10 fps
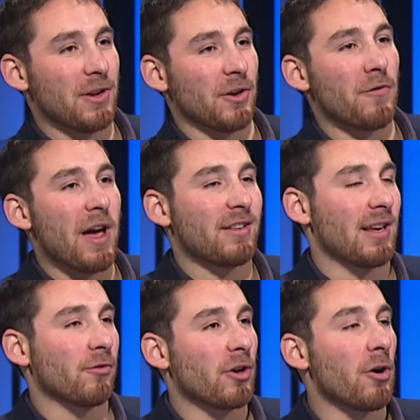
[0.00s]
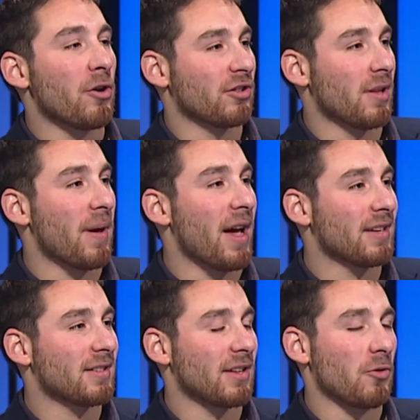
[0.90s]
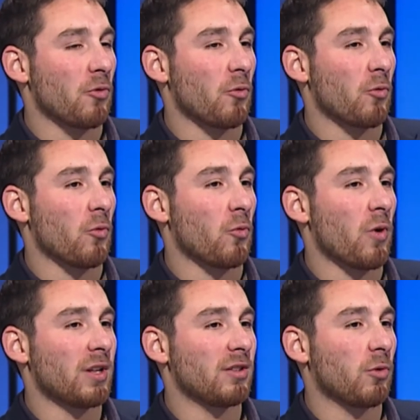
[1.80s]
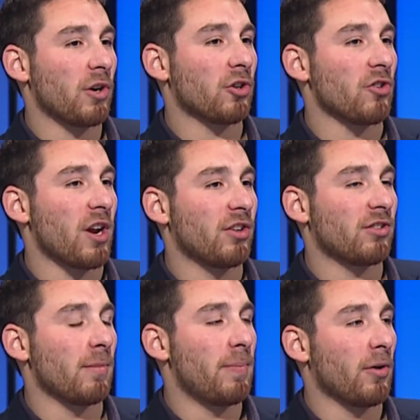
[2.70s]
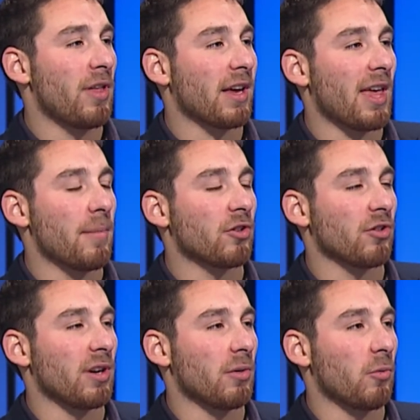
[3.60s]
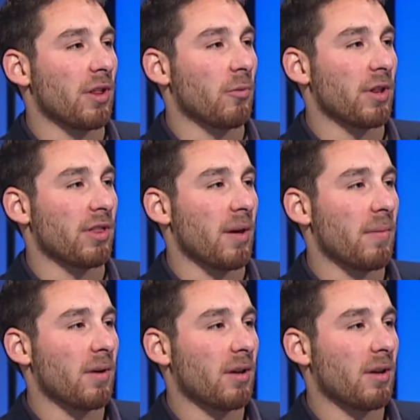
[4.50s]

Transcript: know, you've had several co-hosts in the past. What are your strategies to build that chemistry with them?